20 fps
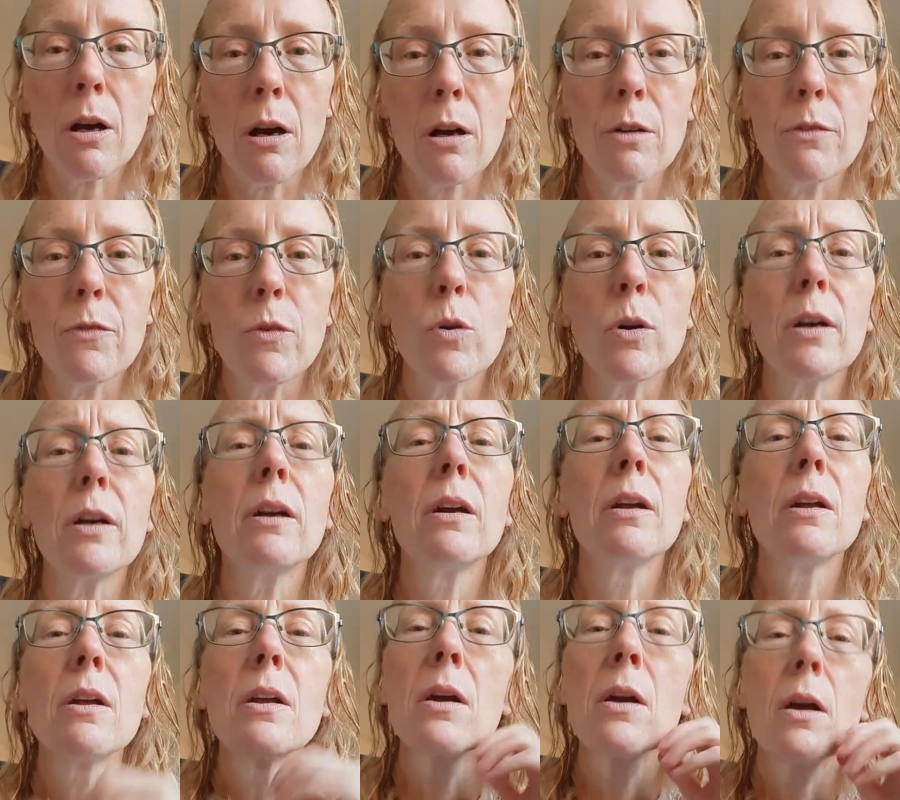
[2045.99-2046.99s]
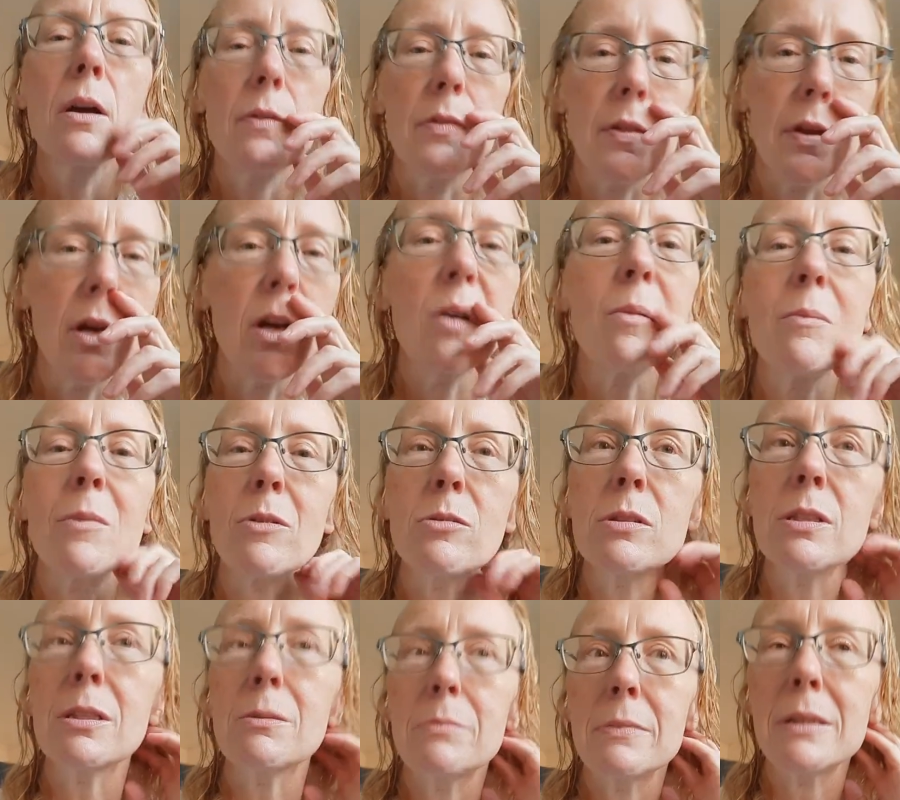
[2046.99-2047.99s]
They're mostly meat-based. Their
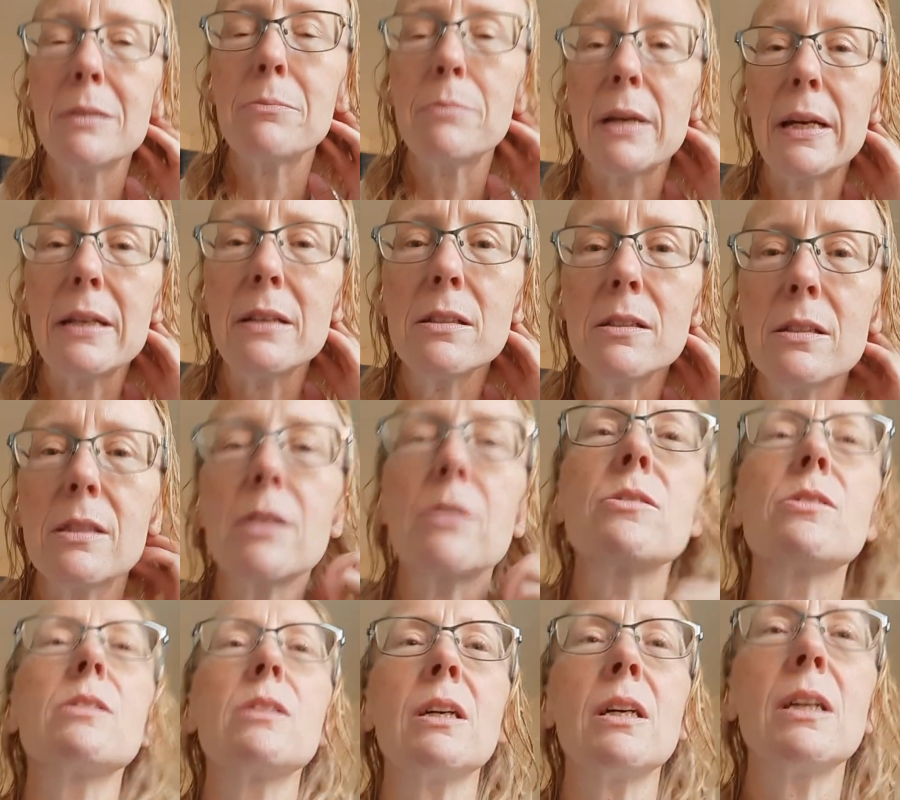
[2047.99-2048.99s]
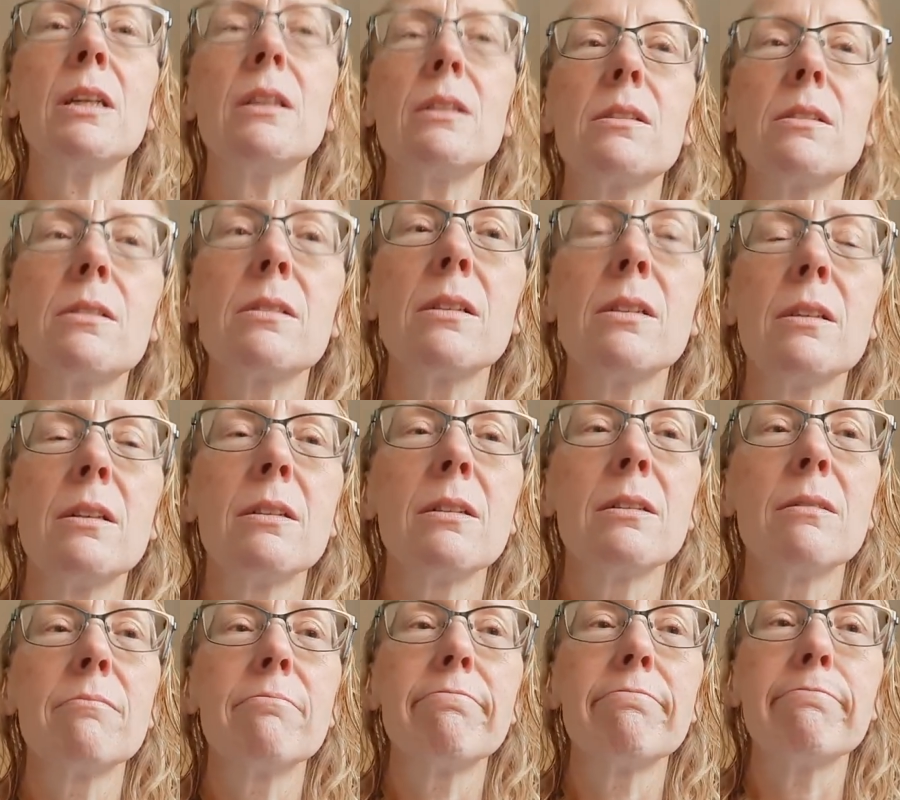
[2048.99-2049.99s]
son is meat,
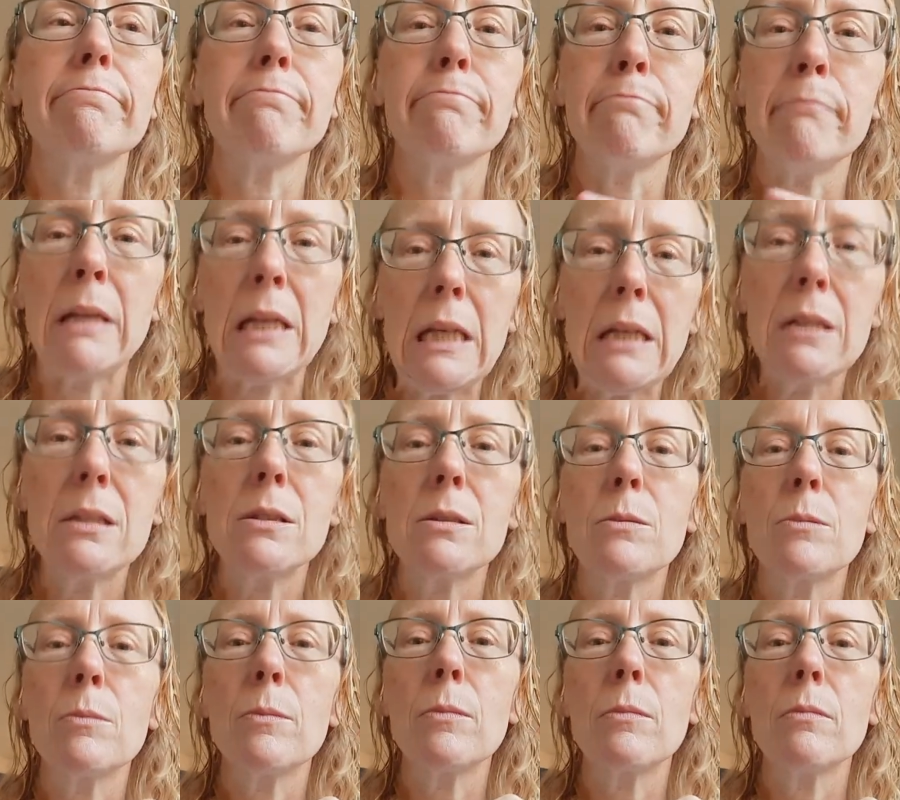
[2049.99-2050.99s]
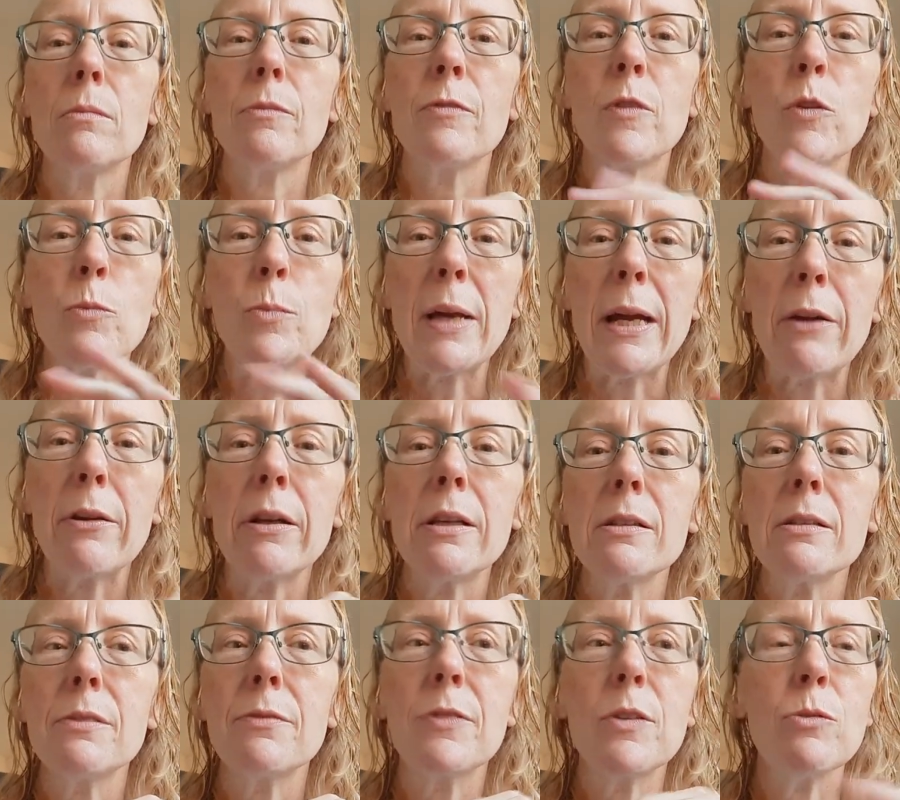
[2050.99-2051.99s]
a few berries, a few nuts,
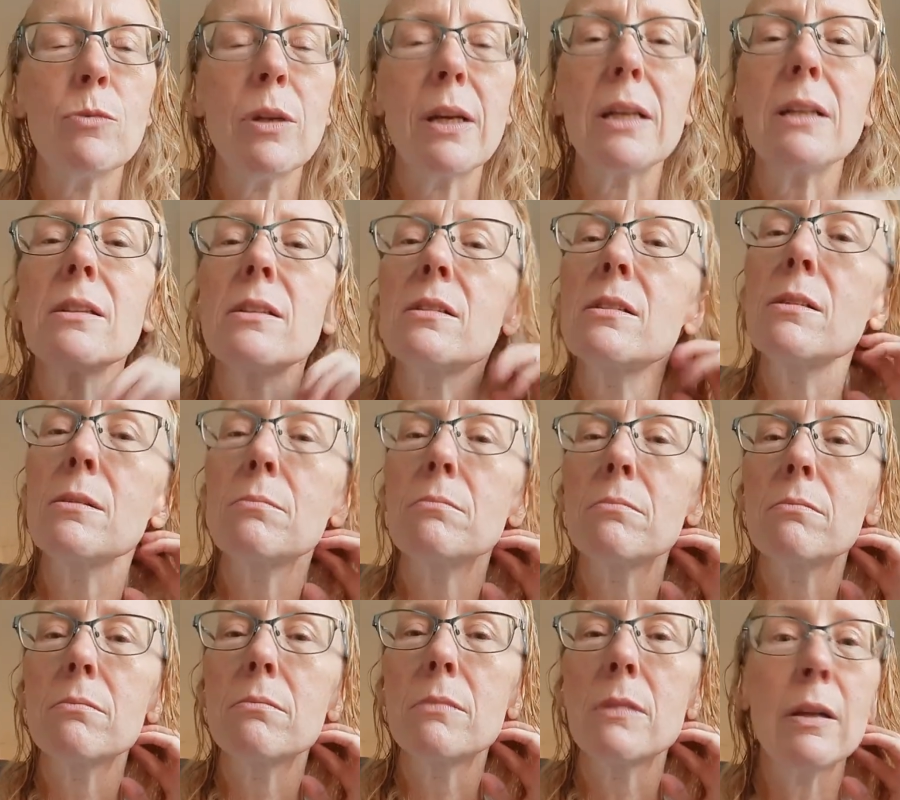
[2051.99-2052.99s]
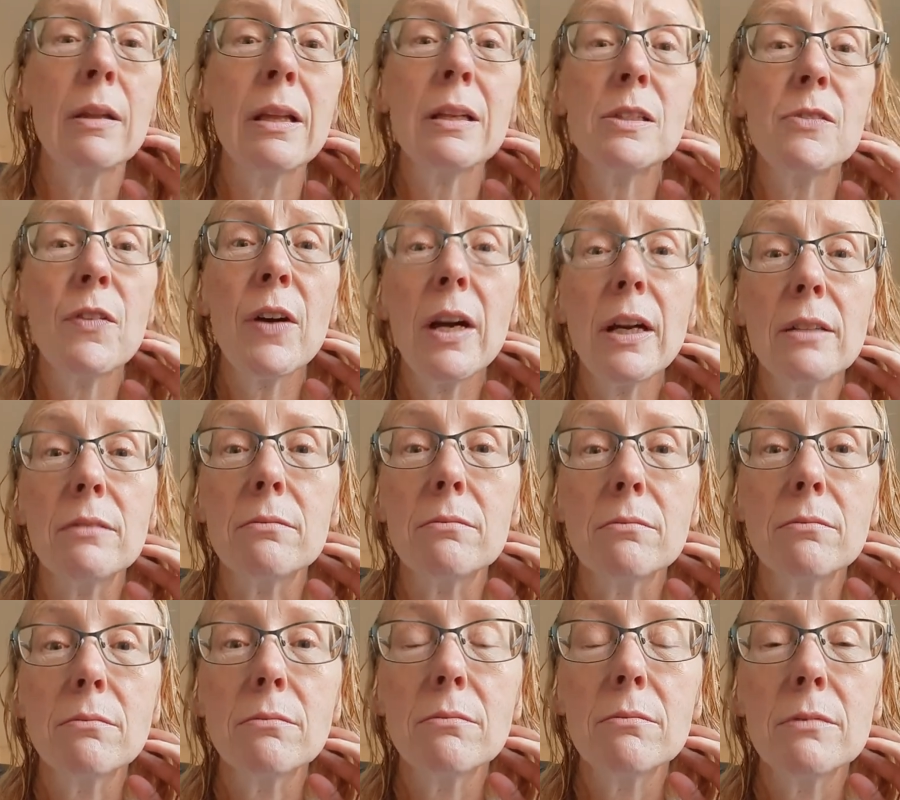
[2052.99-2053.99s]
and that's fine. He's
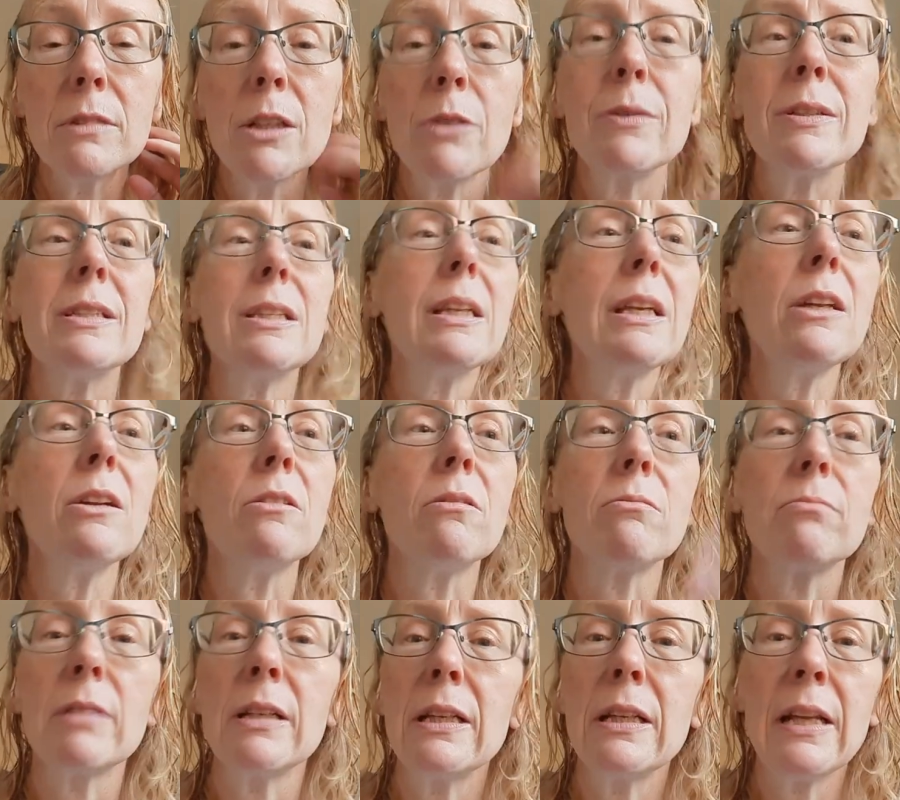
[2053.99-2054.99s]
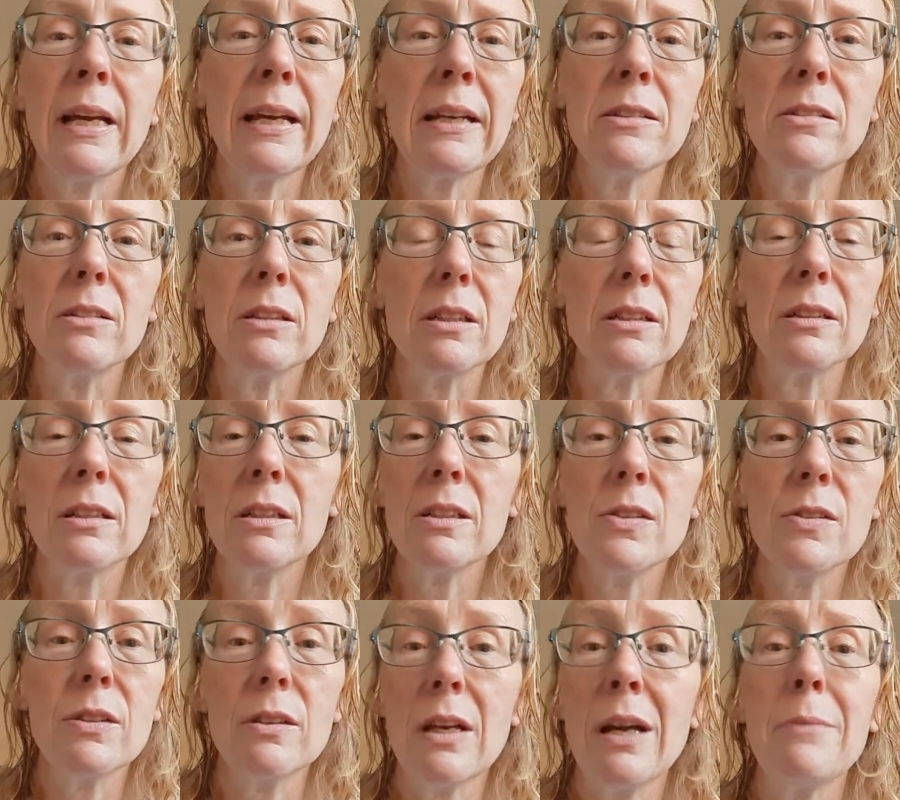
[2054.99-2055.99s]
little. He can handle it. That's absolutely not a
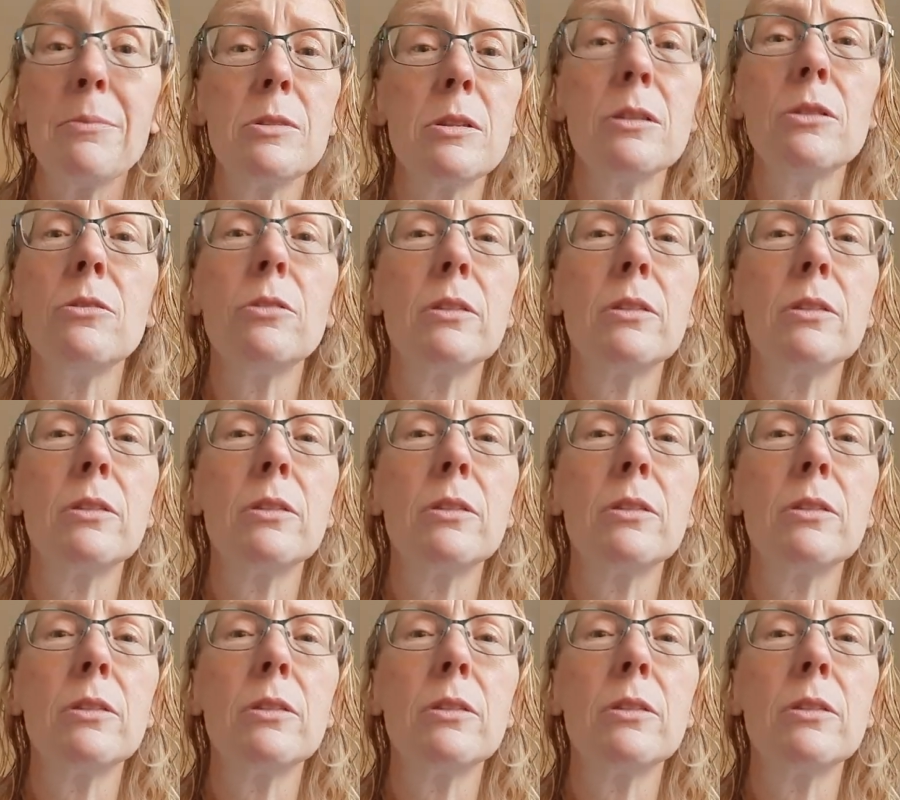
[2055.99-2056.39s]
problem.